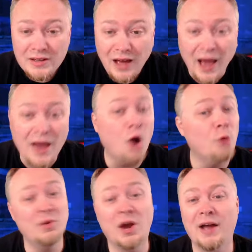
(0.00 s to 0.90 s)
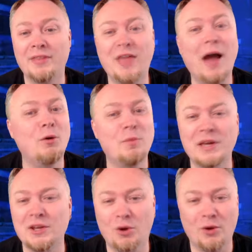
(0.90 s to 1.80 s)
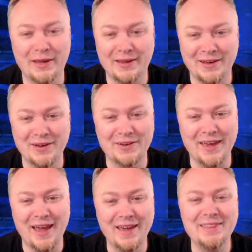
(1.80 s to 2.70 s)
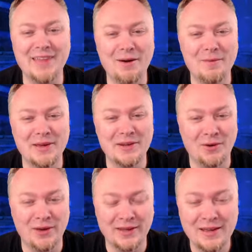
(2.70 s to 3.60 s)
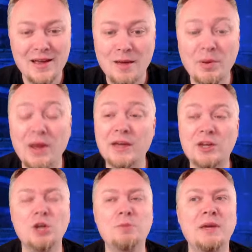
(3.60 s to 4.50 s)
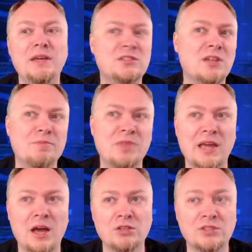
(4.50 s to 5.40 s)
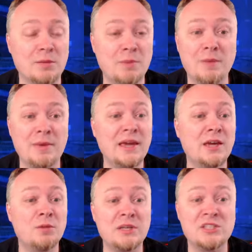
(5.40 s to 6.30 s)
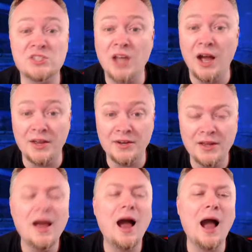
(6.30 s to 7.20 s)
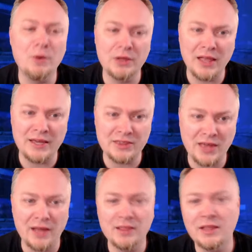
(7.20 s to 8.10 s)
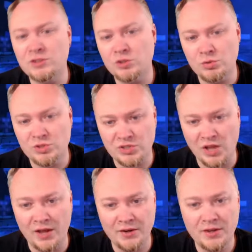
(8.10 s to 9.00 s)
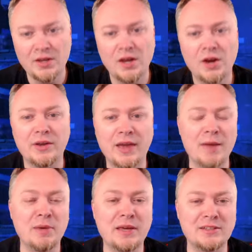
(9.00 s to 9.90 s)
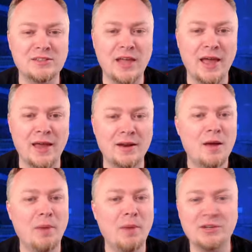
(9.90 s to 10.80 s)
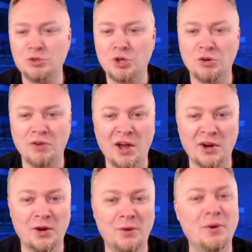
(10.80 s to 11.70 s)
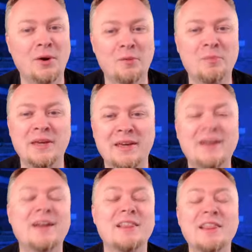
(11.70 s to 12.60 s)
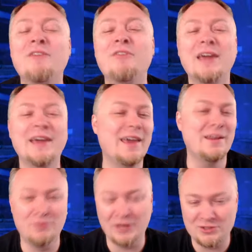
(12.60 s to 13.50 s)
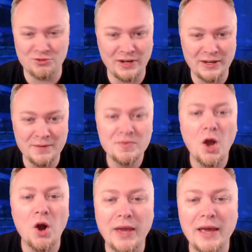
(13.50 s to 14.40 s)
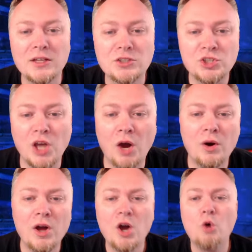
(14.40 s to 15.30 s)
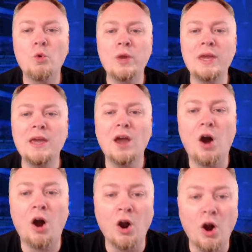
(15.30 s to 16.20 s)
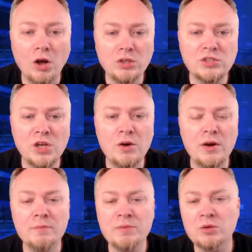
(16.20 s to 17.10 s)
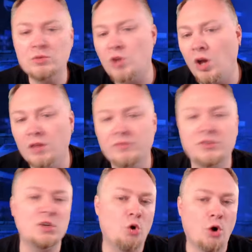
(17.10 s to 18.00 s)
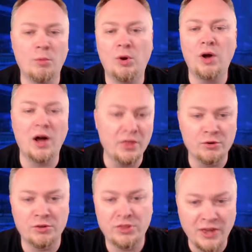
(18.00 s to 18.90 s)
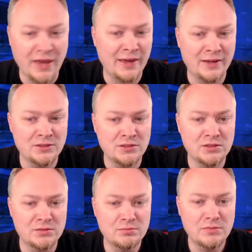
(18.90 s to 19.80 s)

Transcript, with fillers: I hope not. That will be annoying, okay? That will be annoying. But it could be something else, like maybe he could be stunned. I would like that. Let's do stun. Okay, because then my dude Corrado will be living in victory. Okay, so we are also immune to all of the normal other things.